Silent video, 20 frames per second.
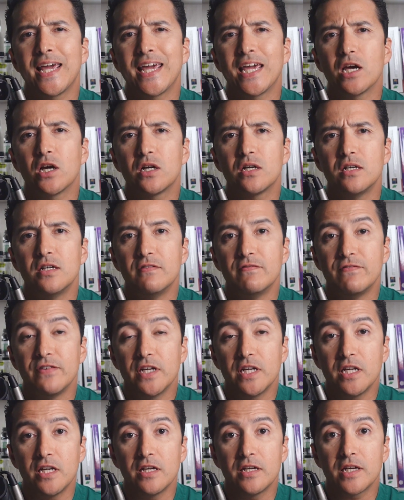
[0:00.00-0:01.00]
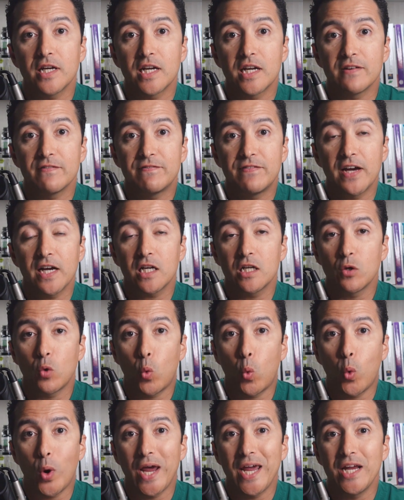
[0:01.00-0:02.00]
a convenient and effective
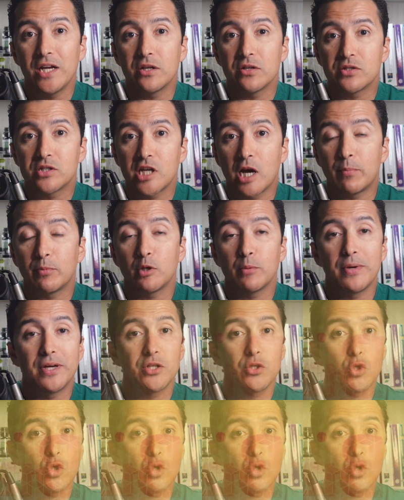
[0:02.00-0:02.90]
way to supplement